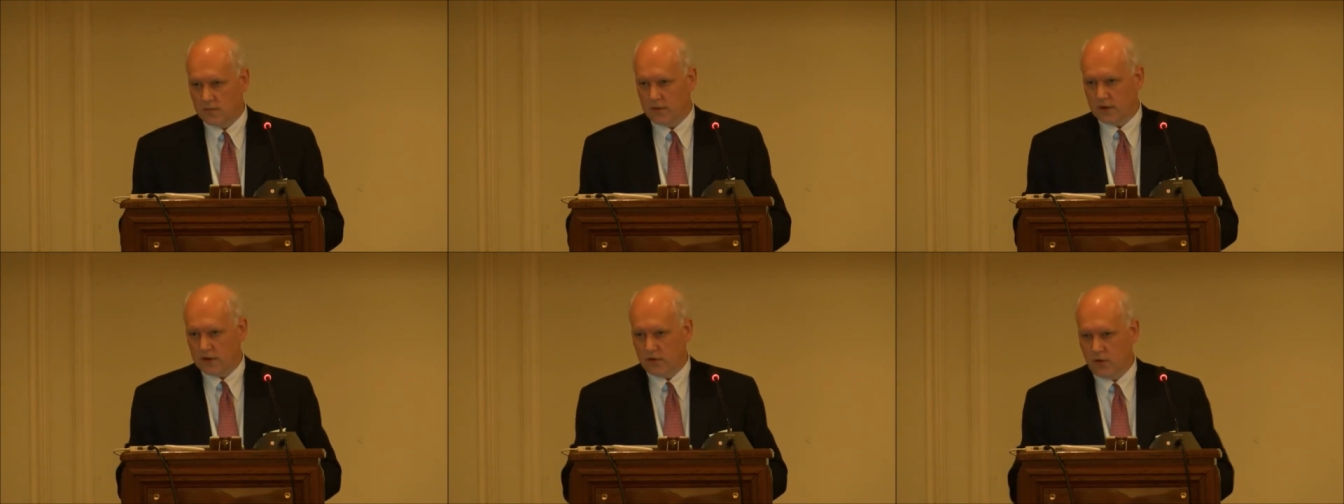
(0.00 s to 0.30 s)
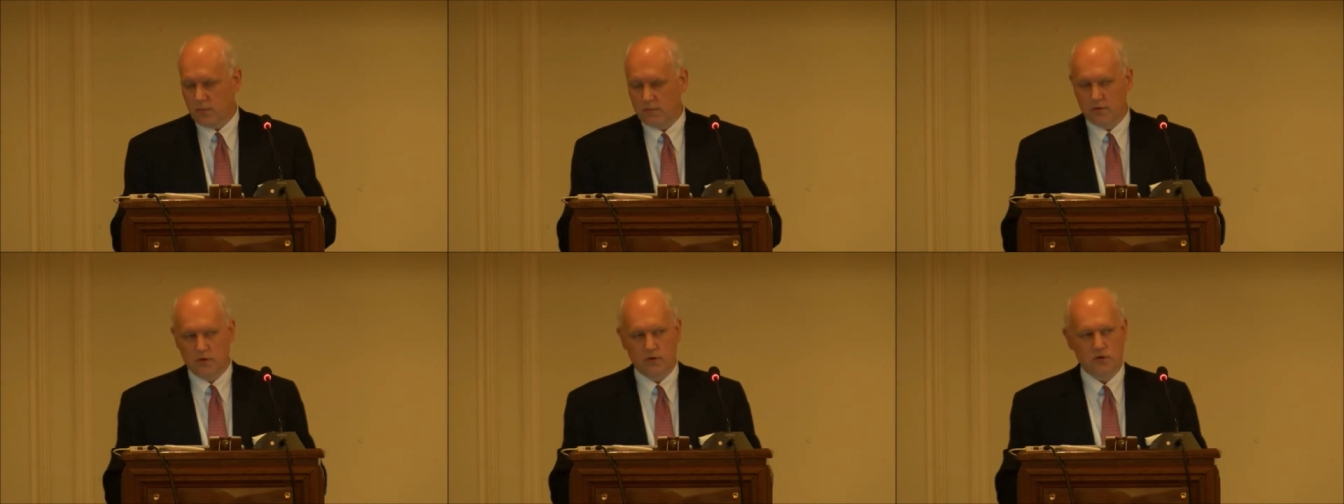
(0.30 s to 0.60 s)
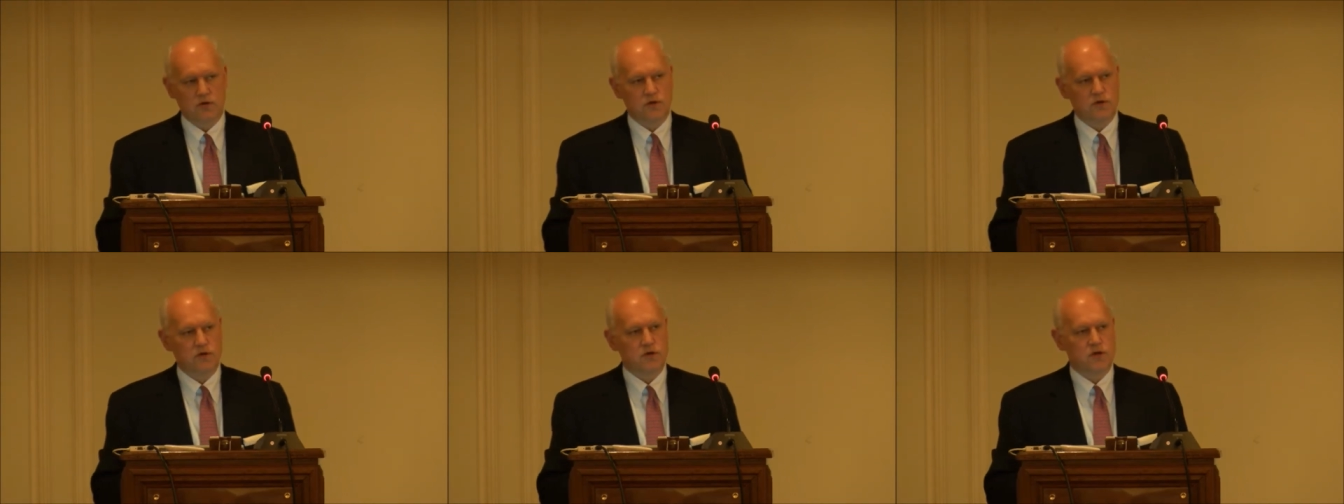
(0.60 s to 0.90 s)

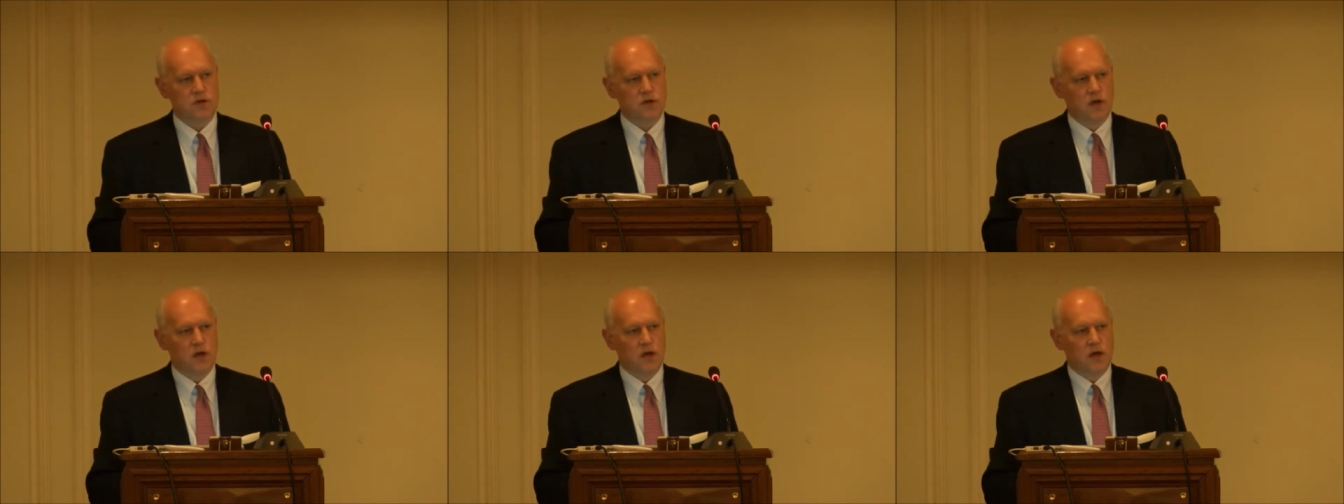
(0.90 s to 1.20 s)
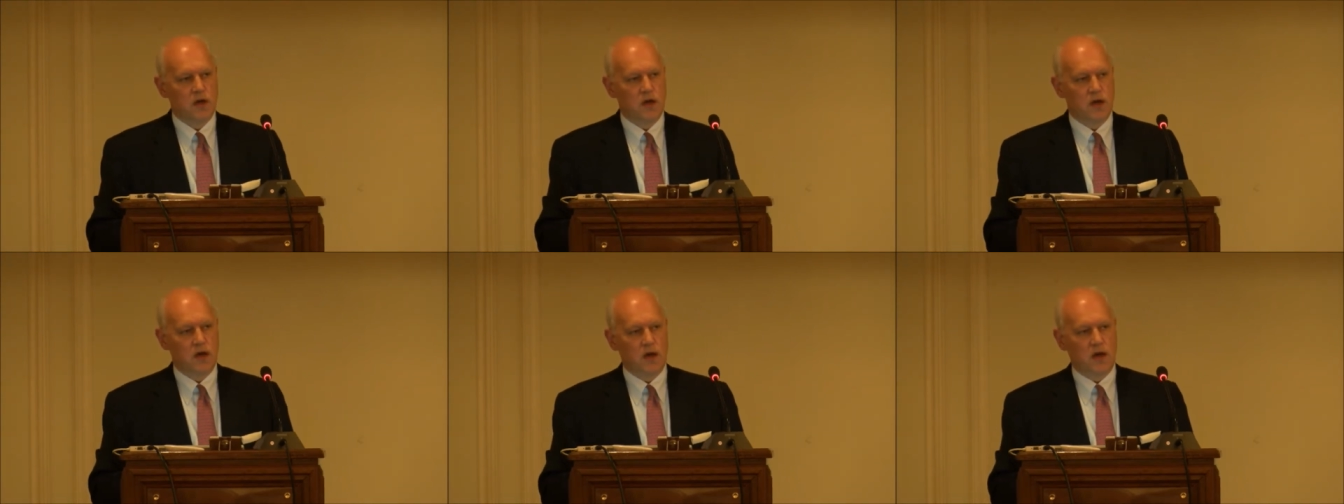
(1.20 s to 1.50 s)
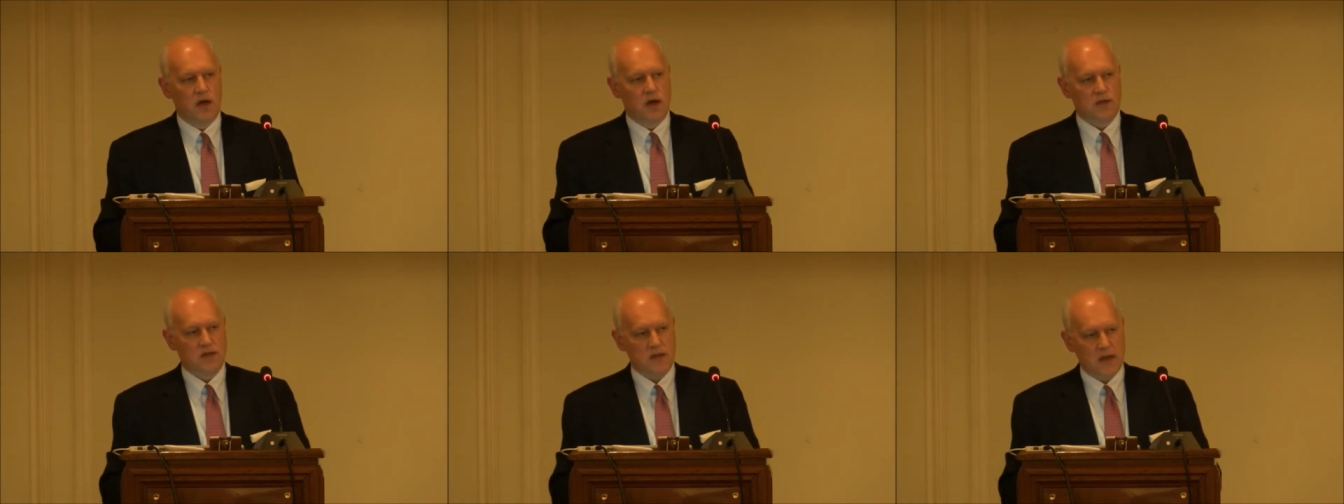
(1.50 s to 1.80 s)
Petropoulos'
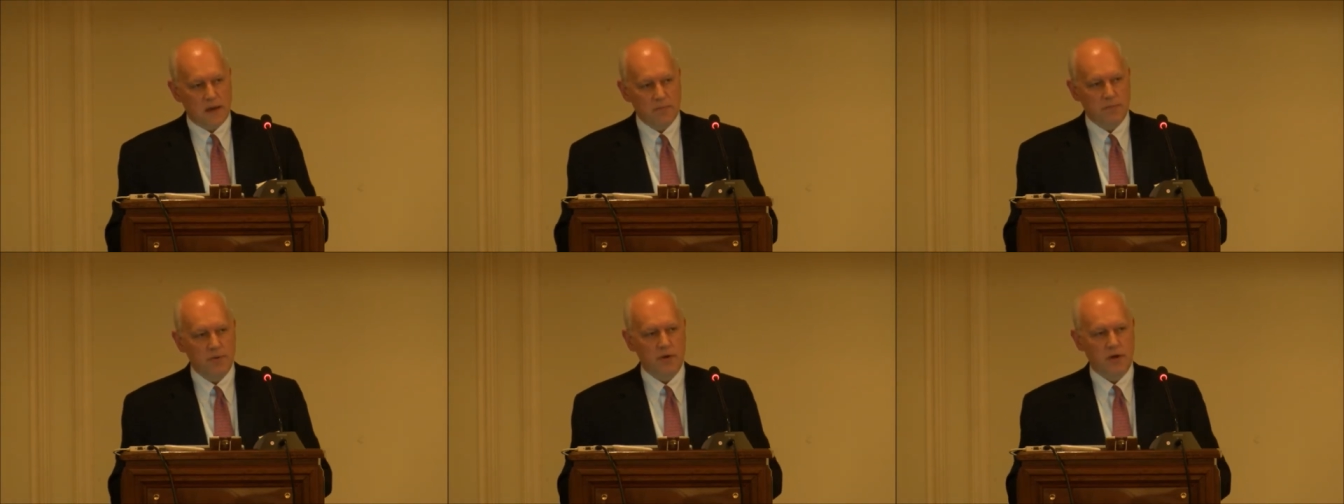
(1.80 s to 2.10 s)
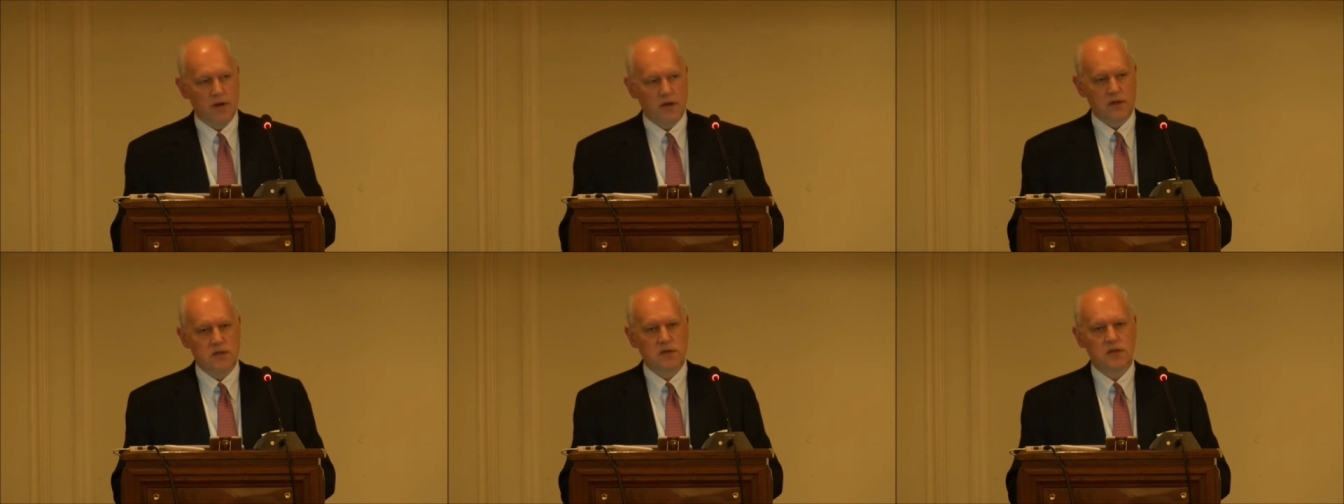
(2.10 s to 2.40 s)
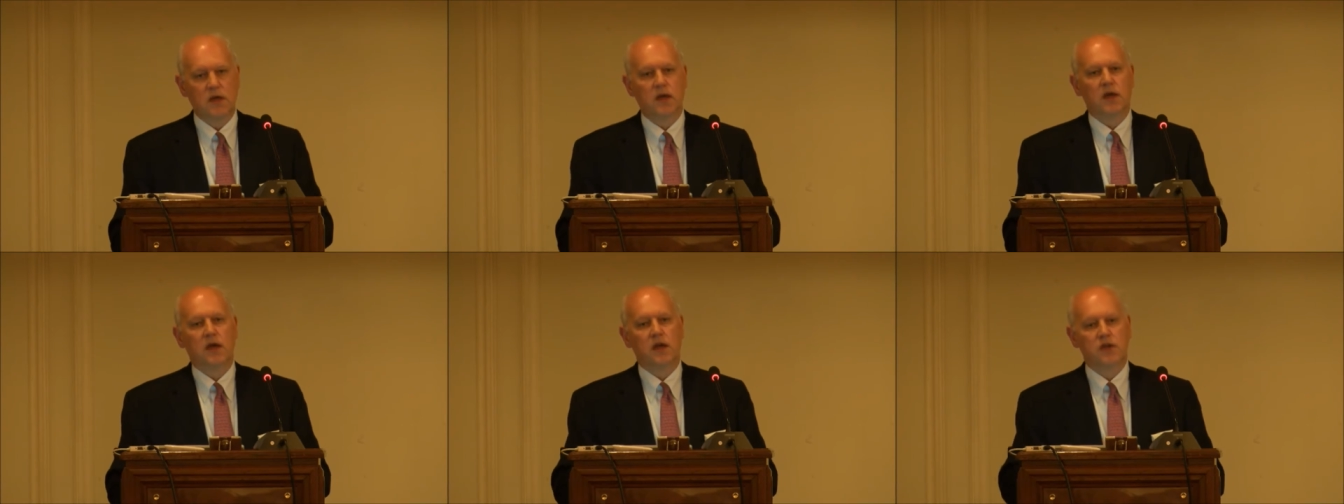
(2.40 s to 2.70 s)
uh, example
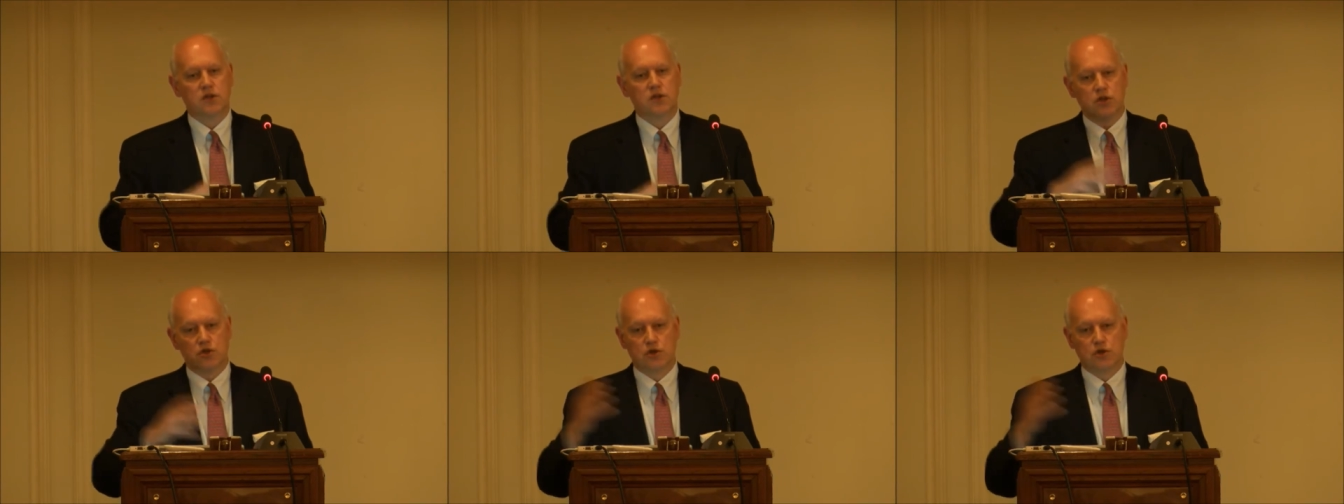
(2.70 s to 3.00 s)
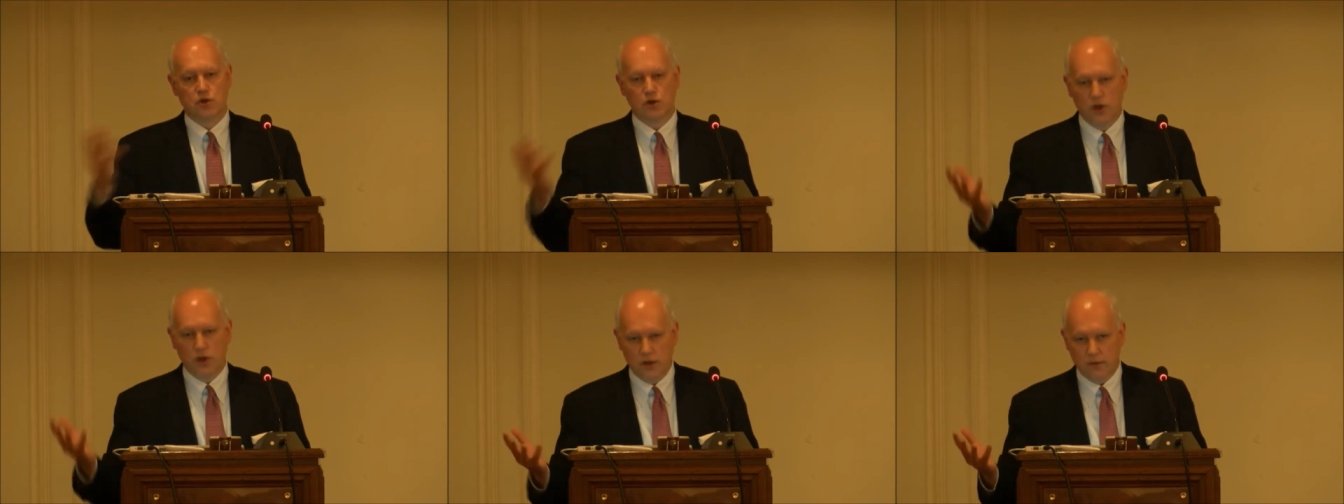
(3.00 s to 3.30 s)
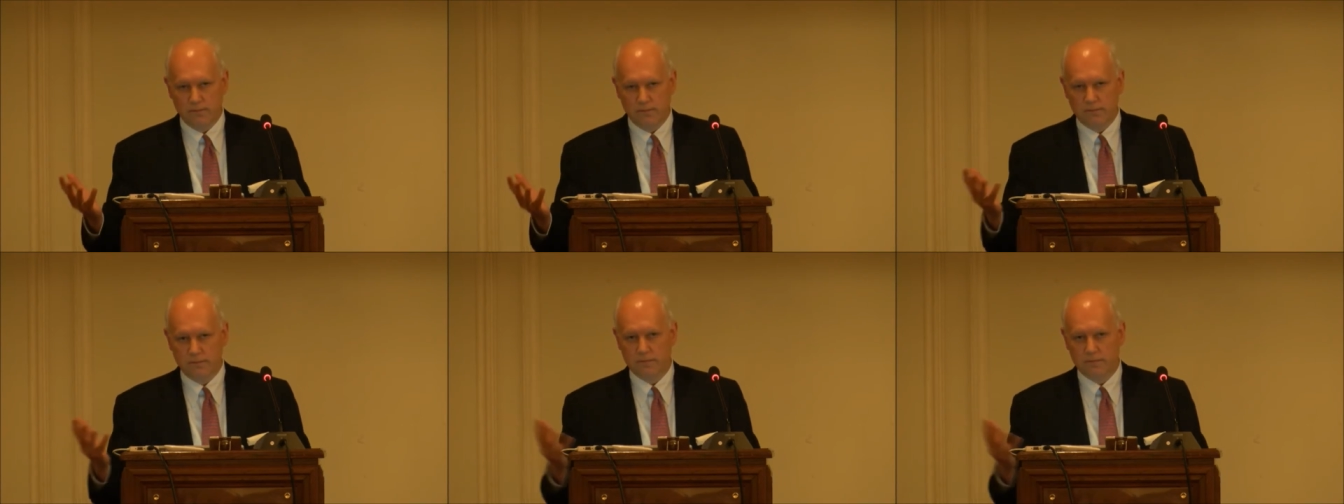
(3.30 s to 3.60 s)
is it's a journey.